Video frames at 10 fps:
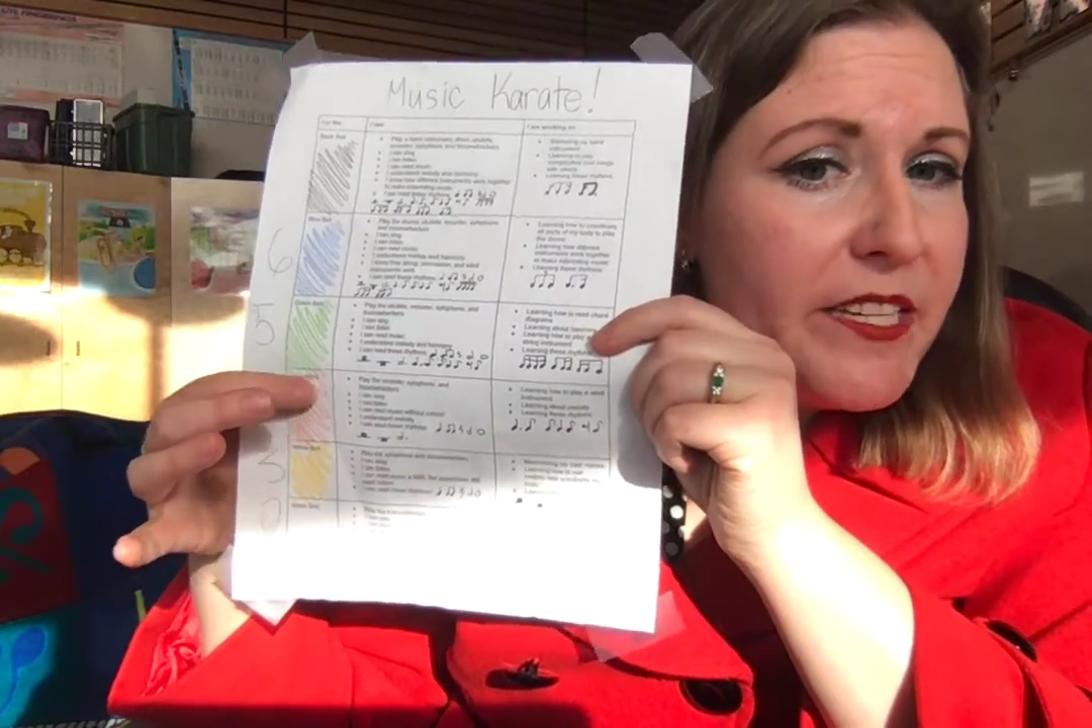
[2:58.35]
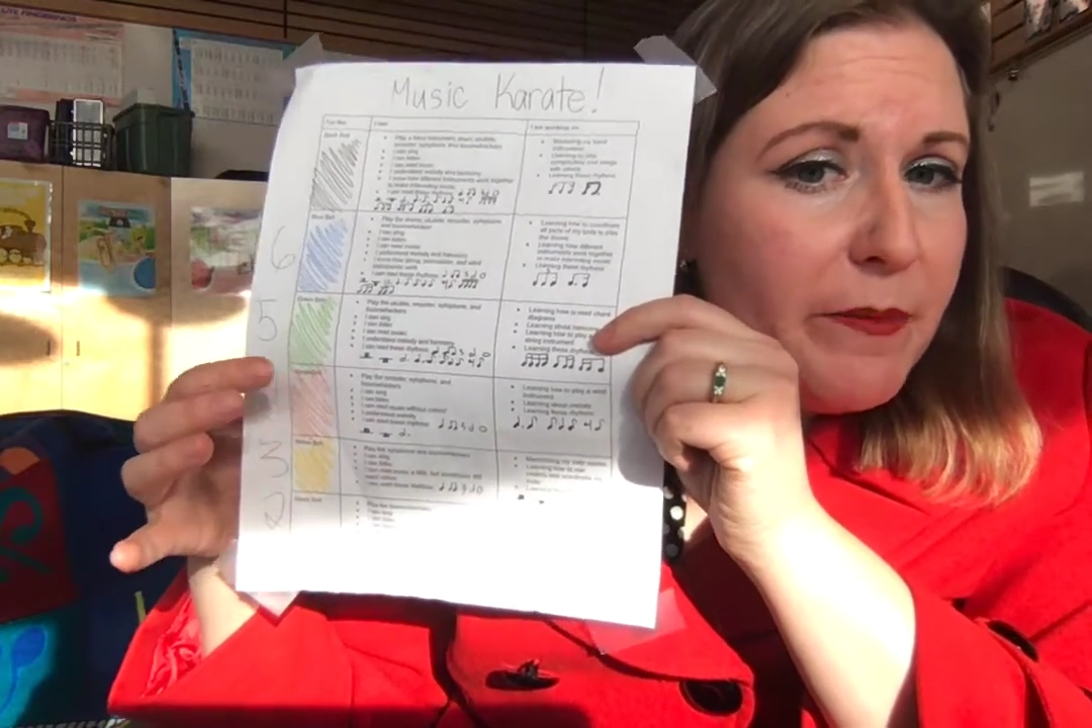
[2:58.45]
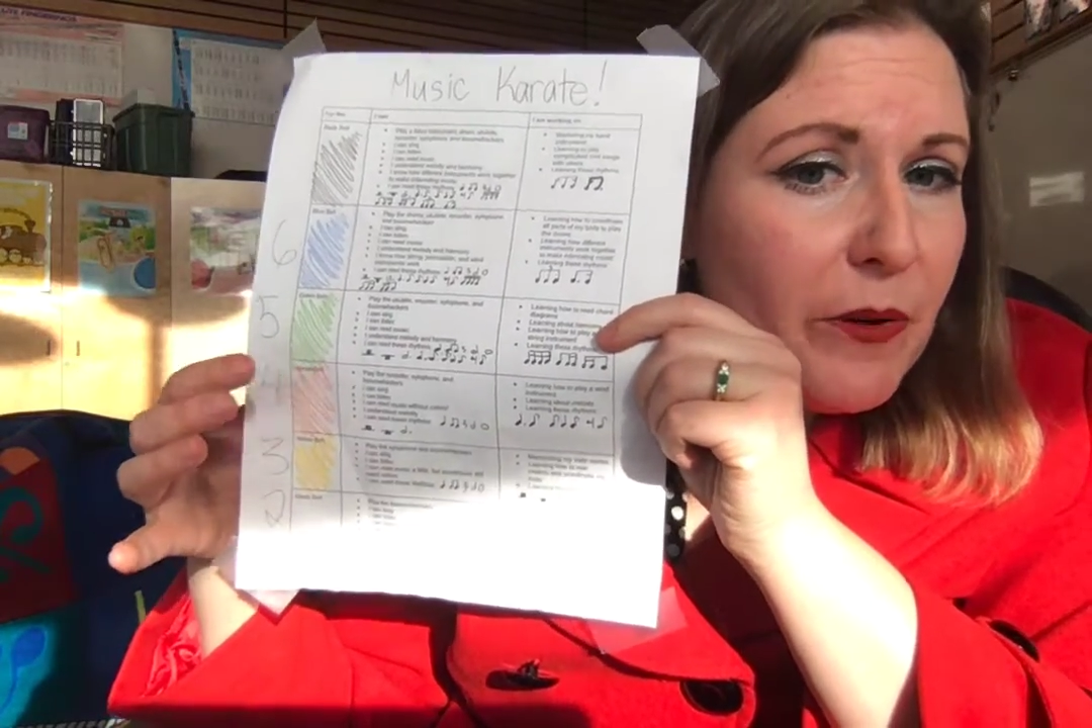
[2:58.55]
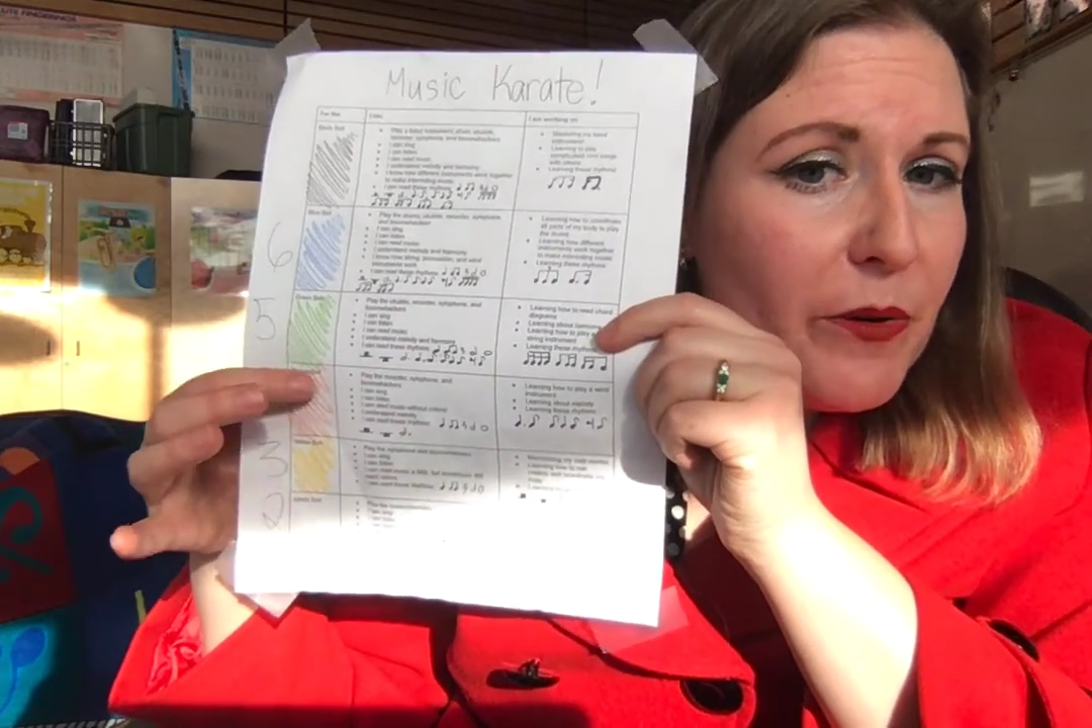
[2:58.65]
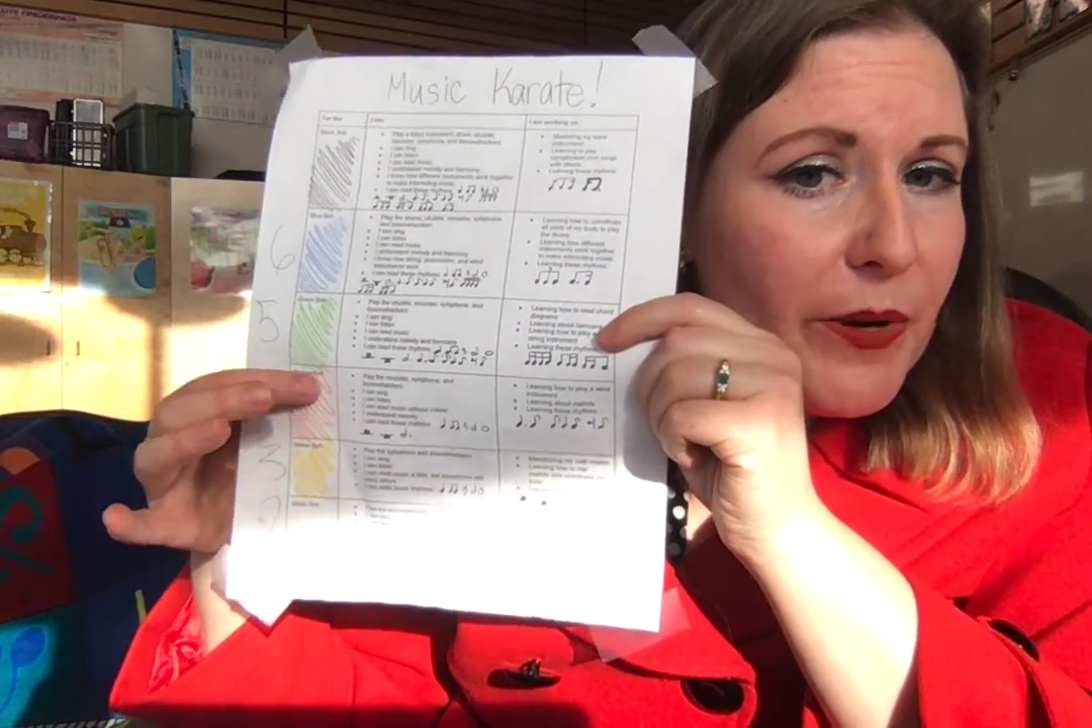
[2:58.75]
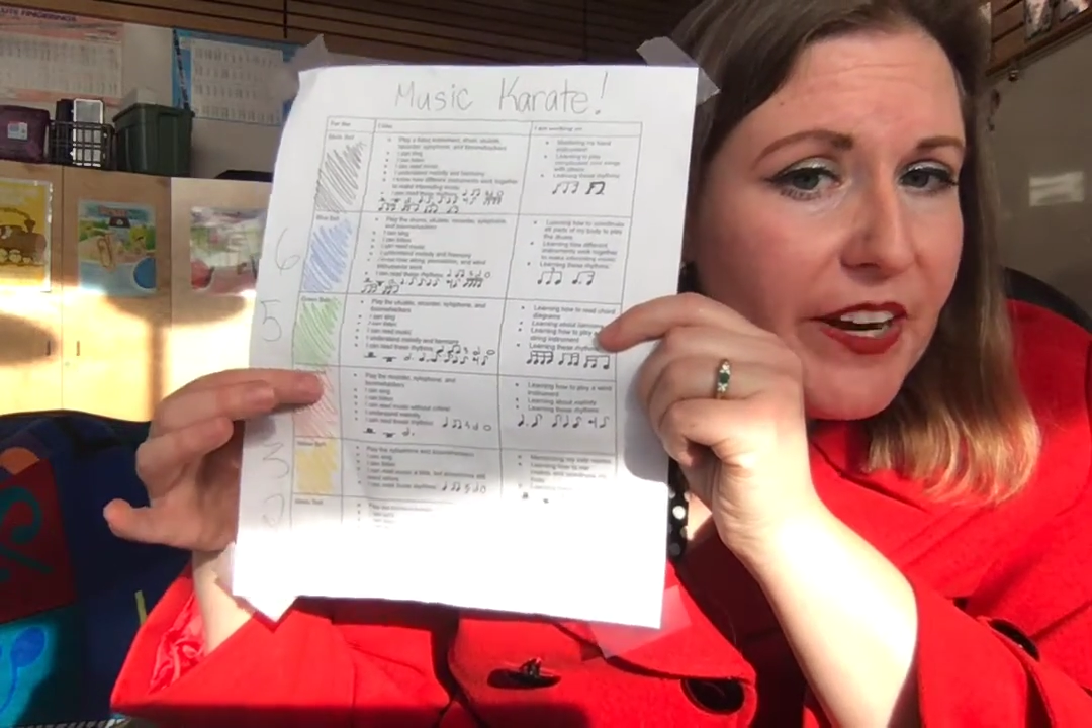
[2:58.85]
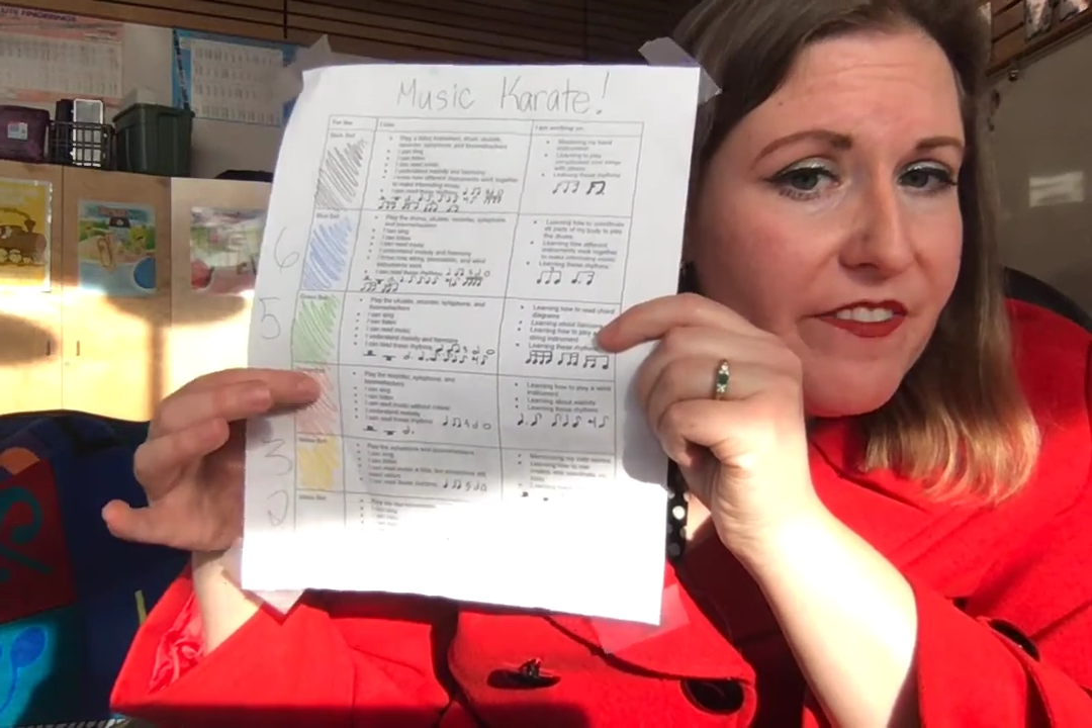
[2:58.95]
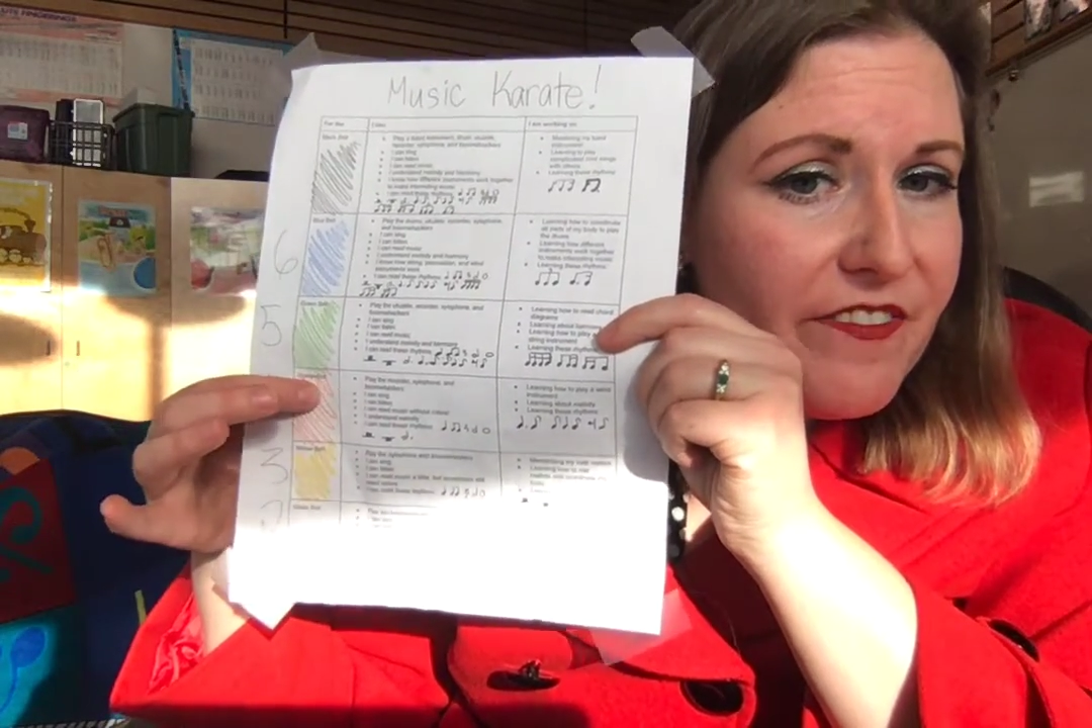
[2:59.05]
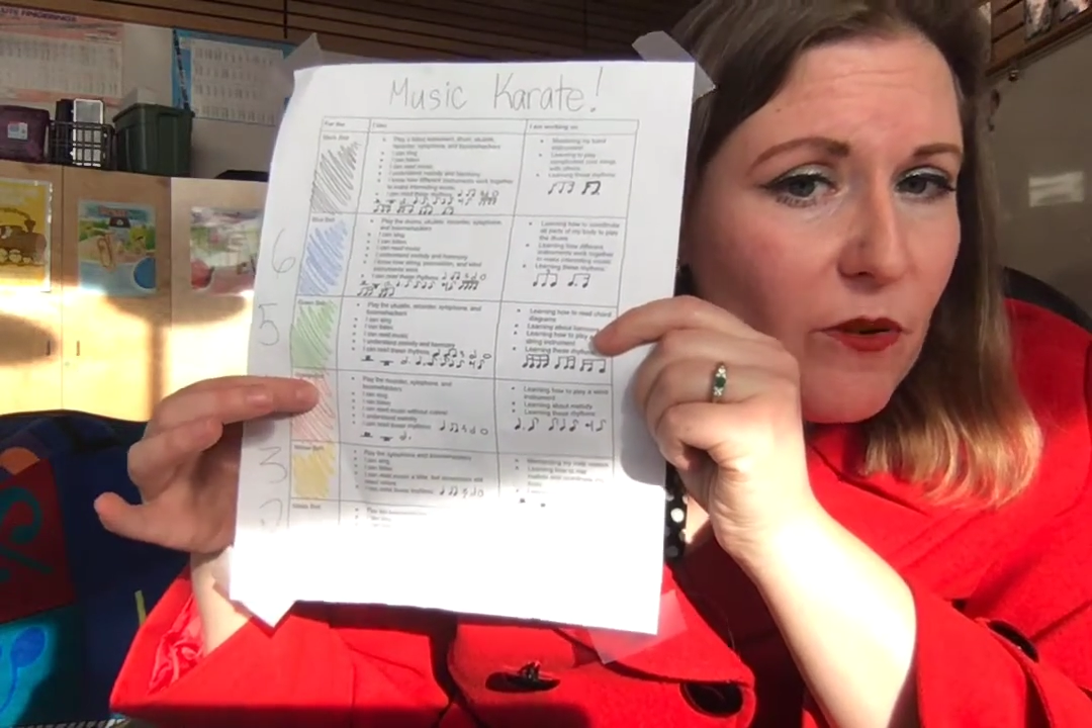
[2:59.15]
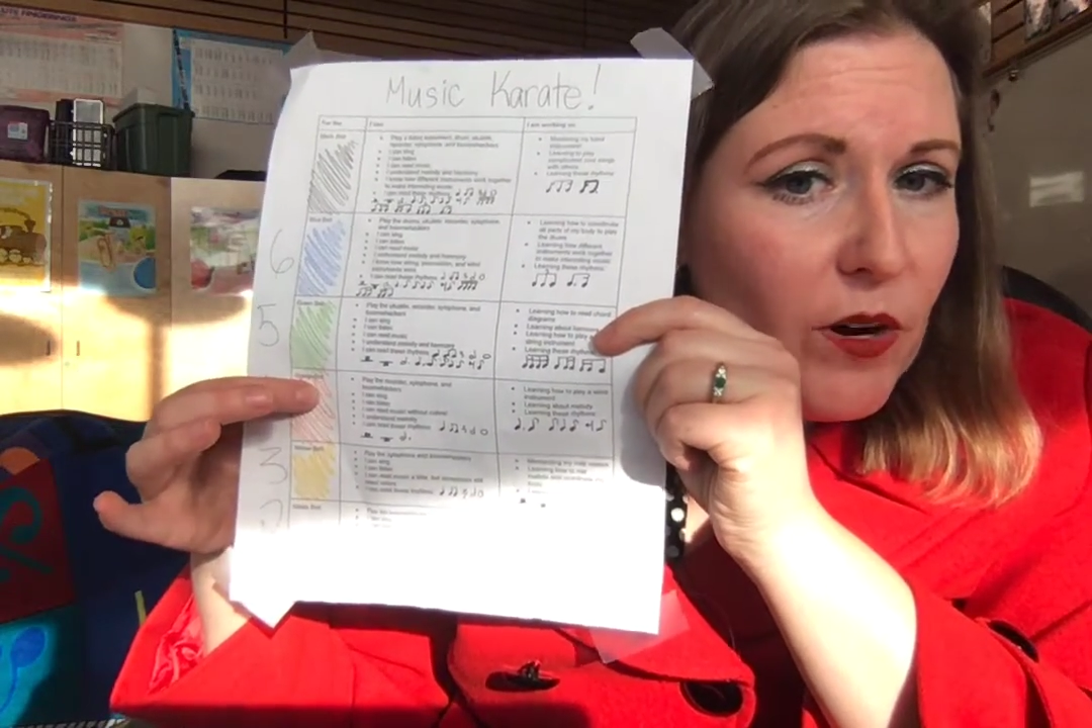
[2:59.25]
about grade
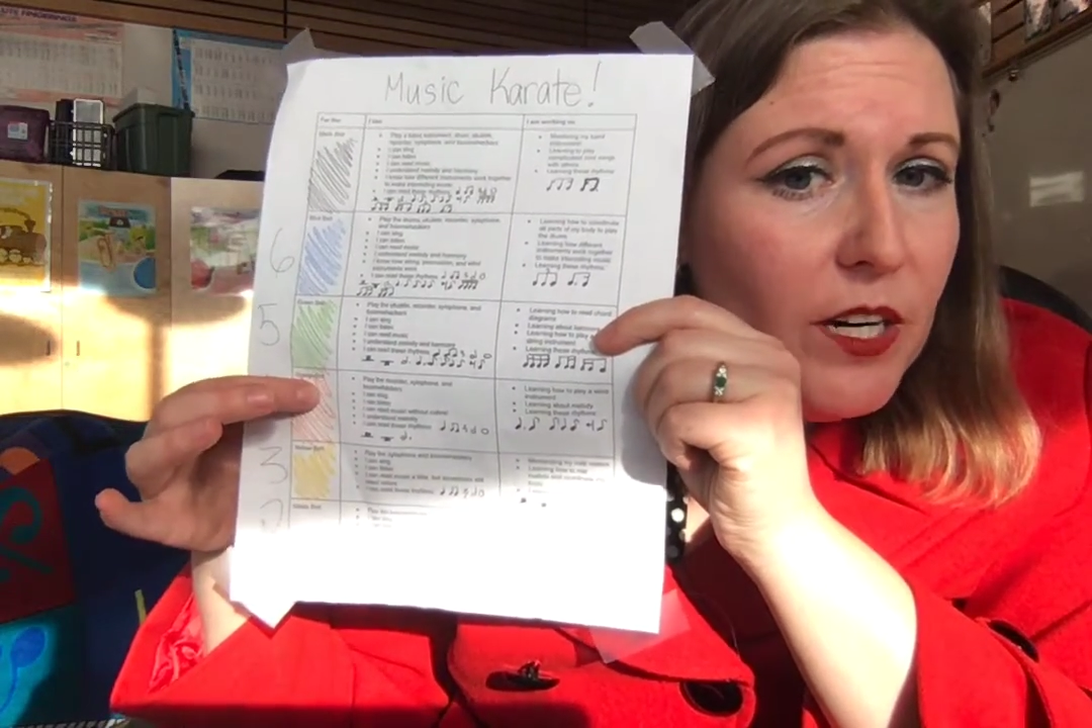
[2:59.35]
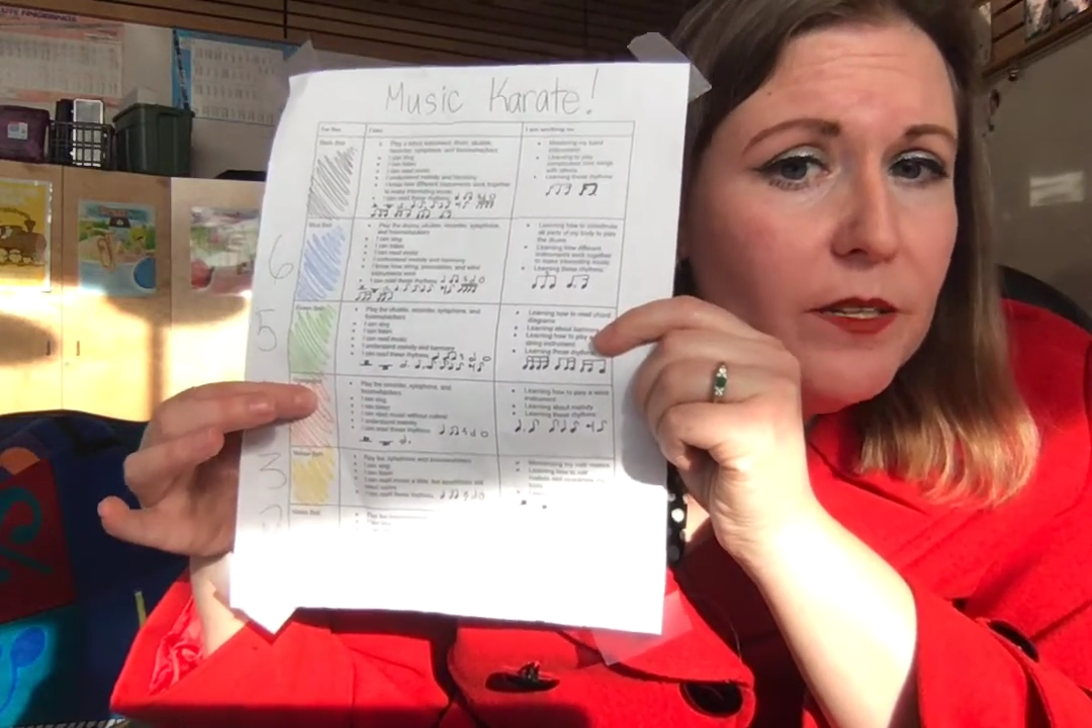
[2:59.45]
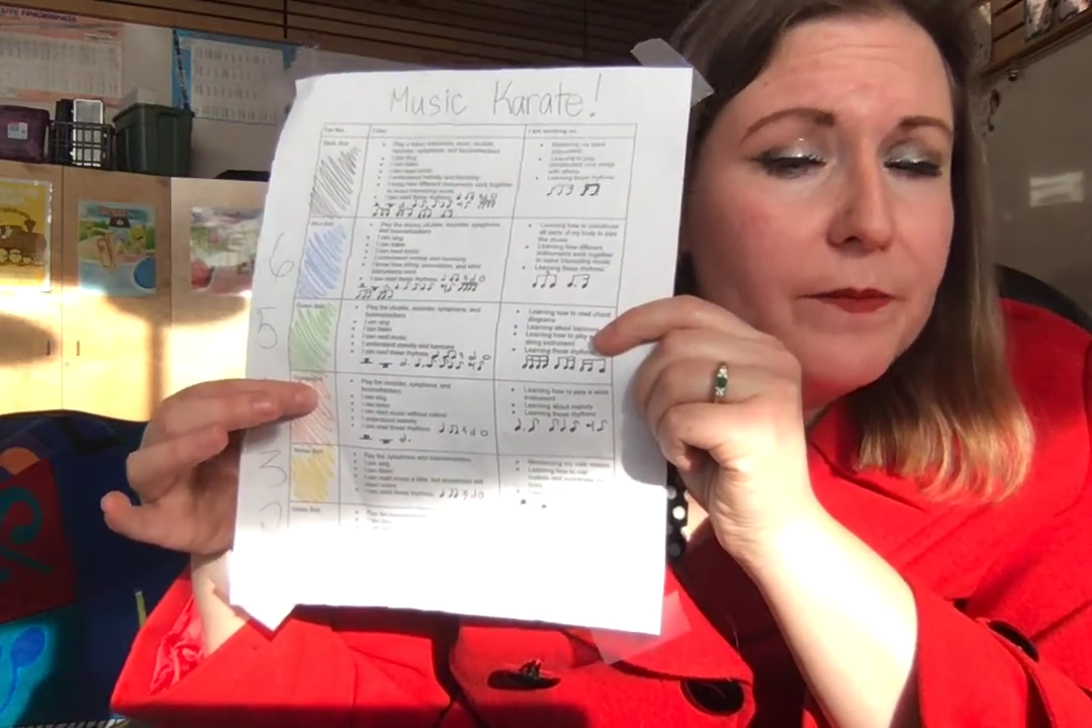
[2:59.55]
4.